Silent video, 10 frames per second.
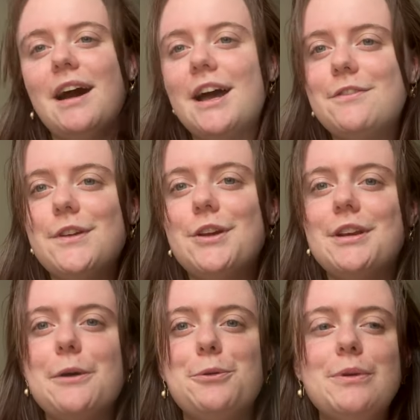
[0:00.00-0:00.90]
I figured
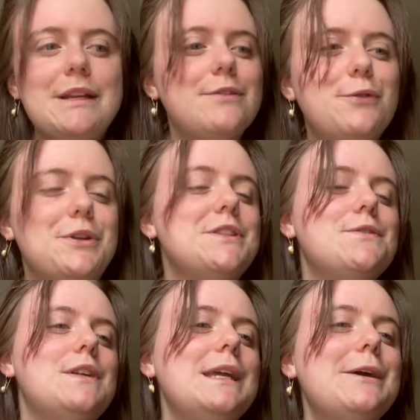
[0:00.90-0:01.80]
I would read it for this
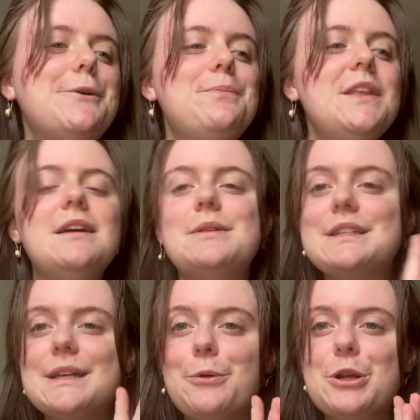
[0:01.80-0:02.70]
video
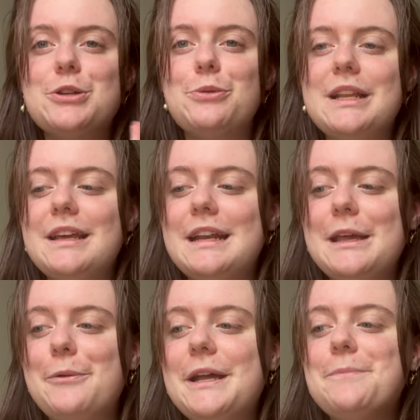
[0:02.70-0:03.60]
because I wanted to read it
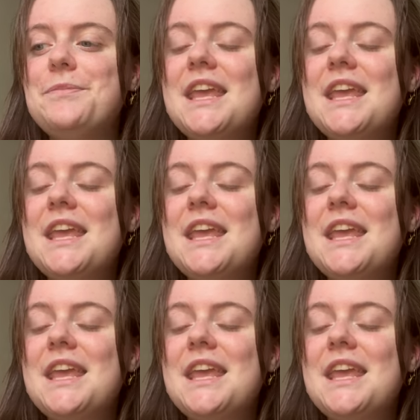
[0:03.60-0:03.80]
anyway.